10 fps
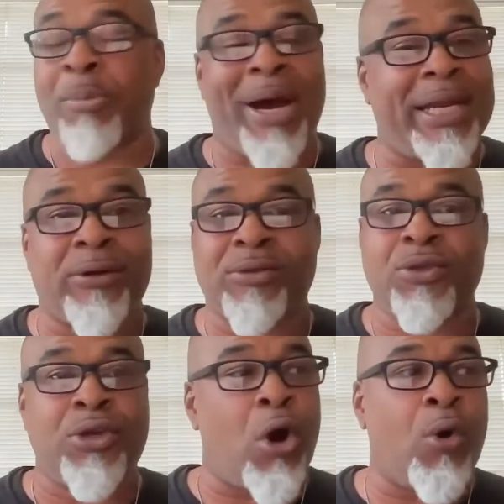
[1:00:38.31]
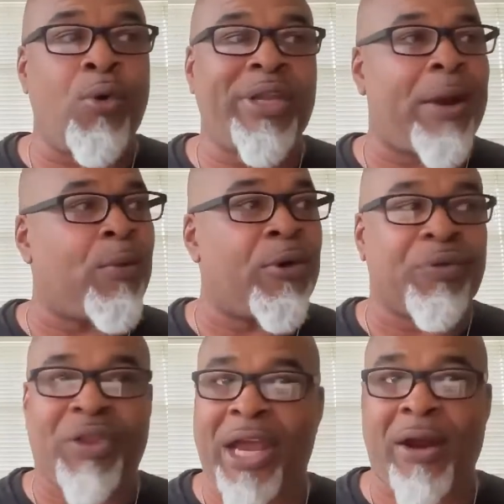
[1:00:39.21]
nobody else know they
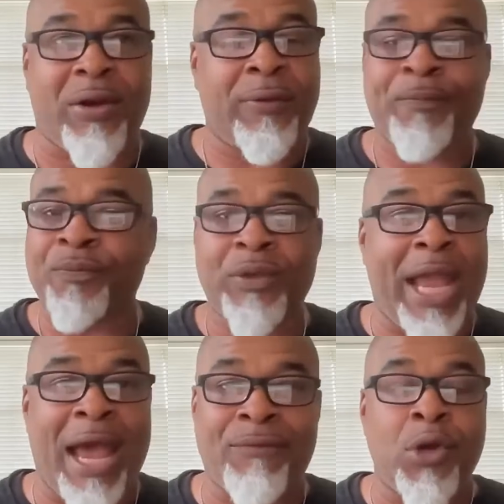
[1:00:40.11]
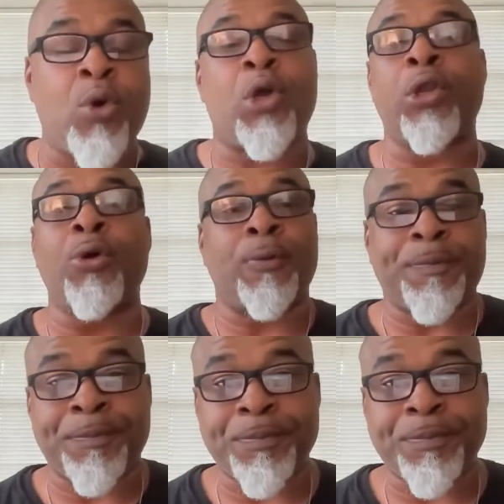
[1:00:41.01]
weren't there. They have no clue.